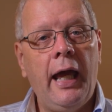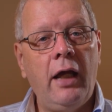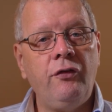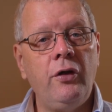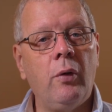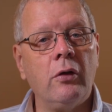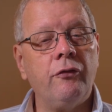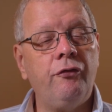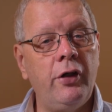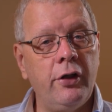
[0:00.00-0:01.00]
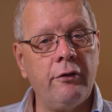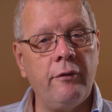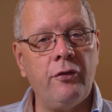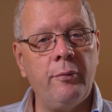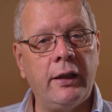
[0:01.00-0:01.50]
If you want further
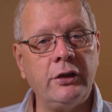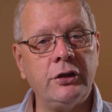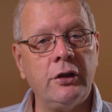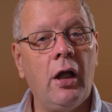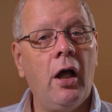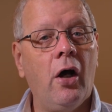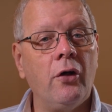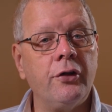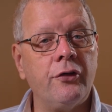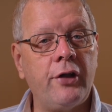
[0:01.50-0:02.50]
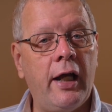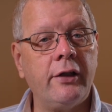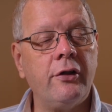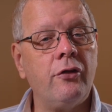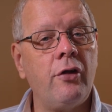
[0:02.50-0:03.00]
information on the
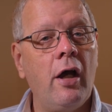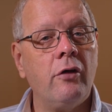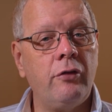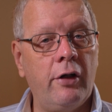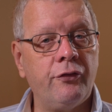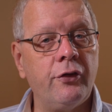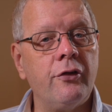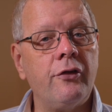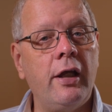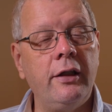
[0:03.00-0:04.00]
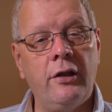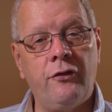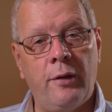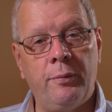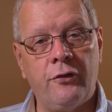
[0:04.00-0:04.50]
standards referenced in
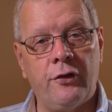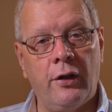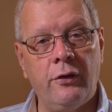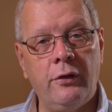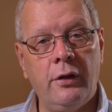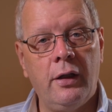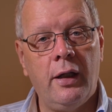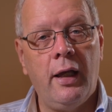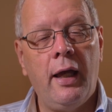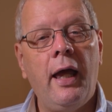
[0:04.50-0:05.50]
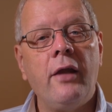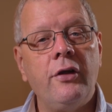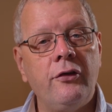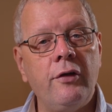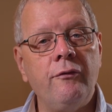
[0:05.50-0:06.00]
this episode,
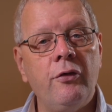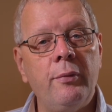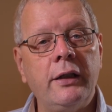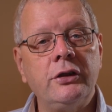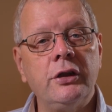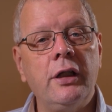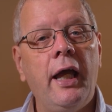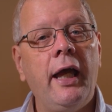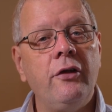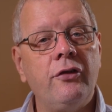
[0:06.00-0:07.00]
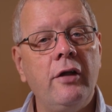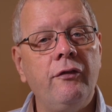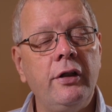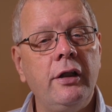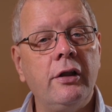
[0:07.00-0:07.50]
this information is
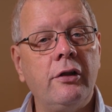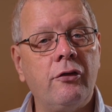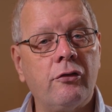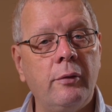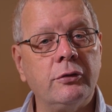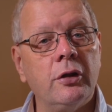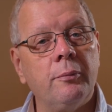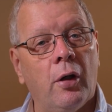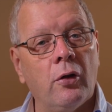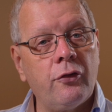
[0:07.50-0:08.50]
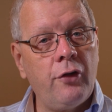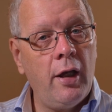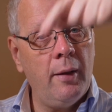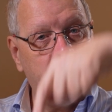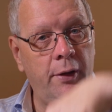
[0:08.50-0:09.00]
given in the description box
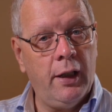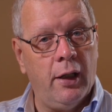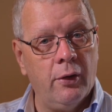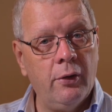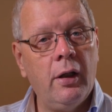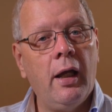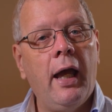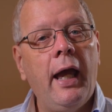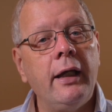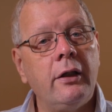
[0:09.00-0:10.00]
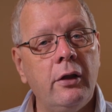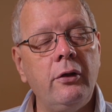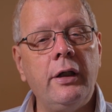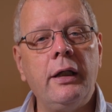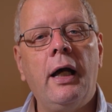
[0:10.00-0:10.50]
below,
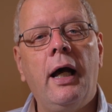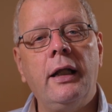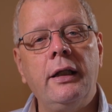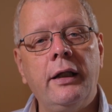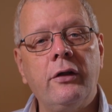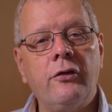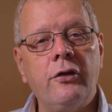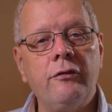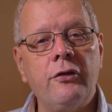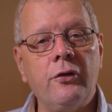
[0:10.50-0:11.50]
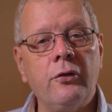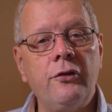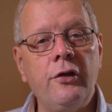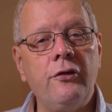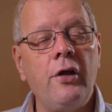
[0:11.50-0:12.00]
including a link to the
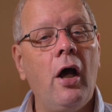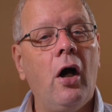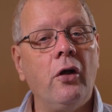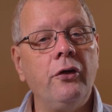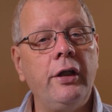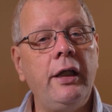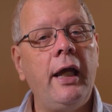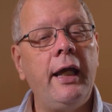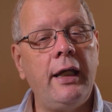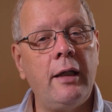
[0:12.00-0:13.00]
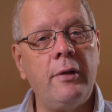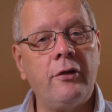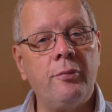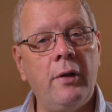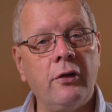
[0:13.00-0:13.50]
resources on the
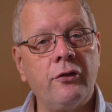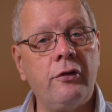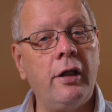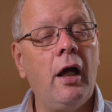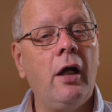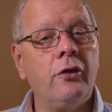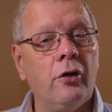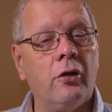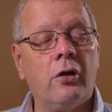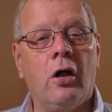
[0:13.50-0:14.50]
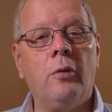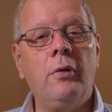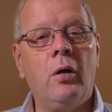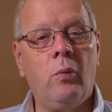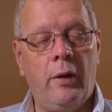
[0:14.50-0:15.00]
emsmastery.com
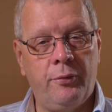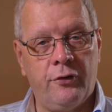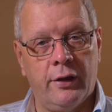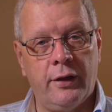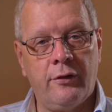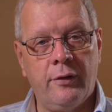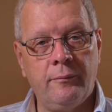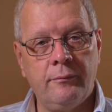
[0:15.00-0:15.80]
website.